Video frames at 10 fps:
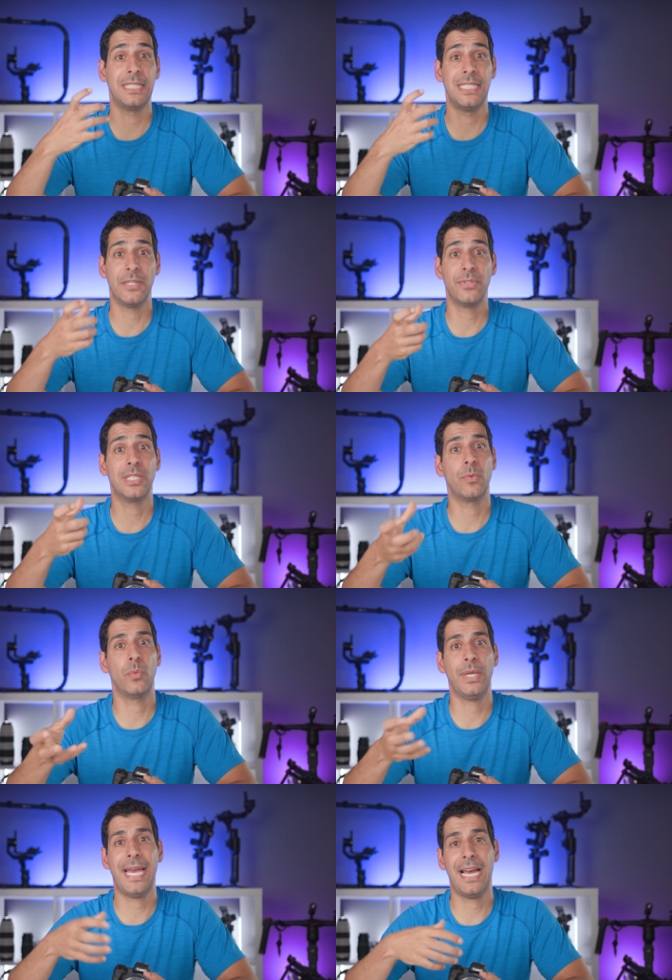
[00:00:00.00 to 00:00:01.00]
is different than
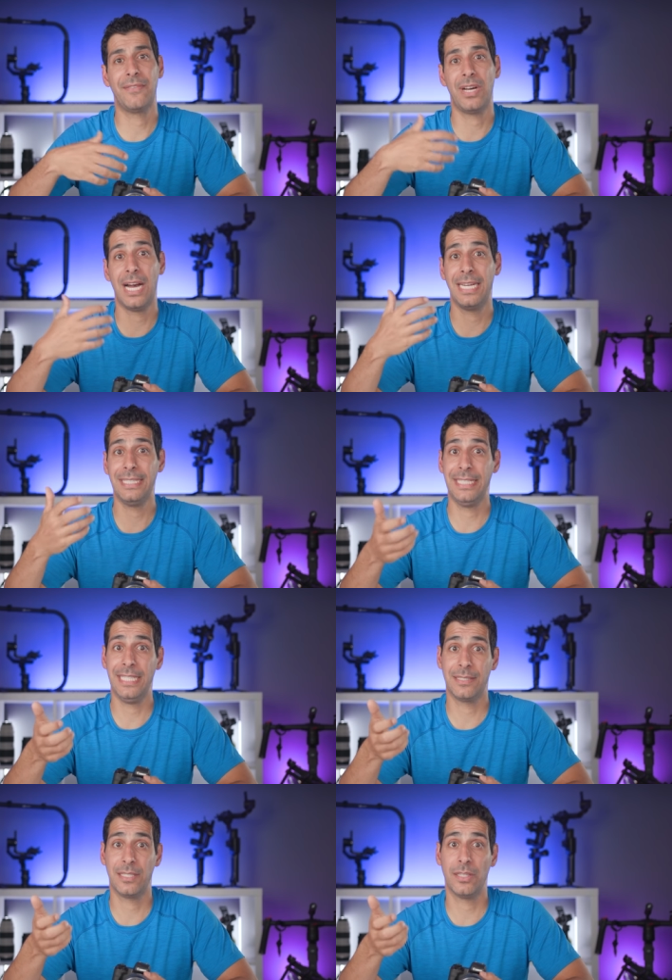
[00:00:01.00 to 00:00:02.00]
what we have on
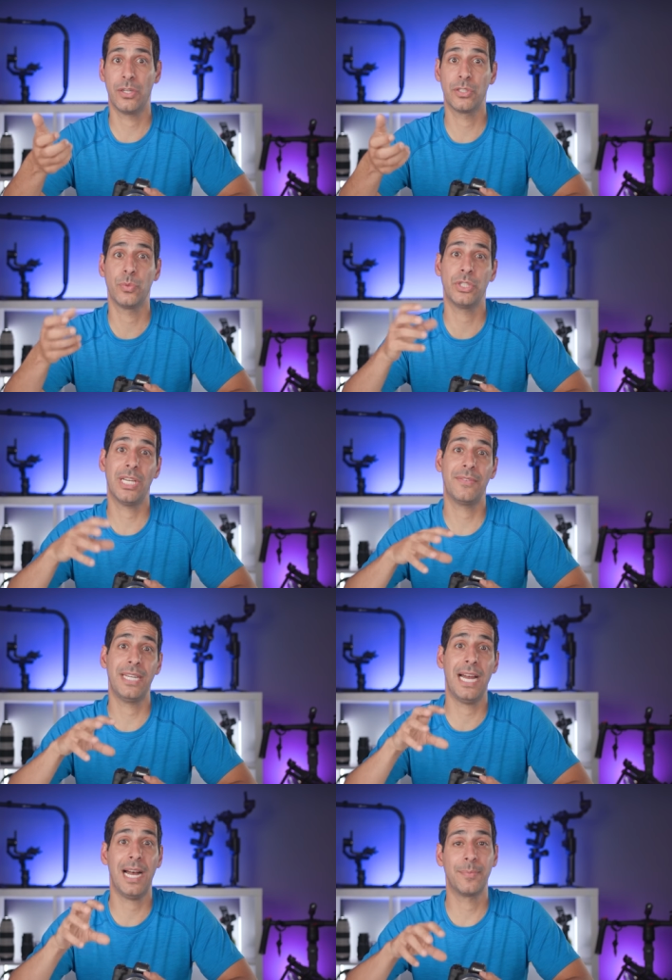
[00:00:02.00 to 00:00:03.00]
DSLRs, which have
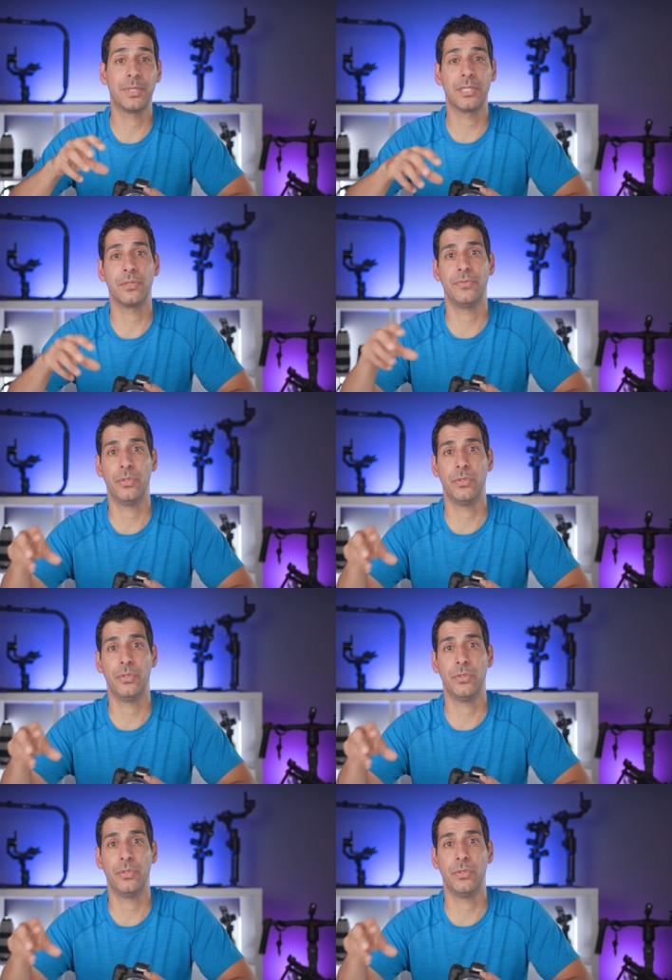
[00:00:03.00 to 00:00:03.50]
an optical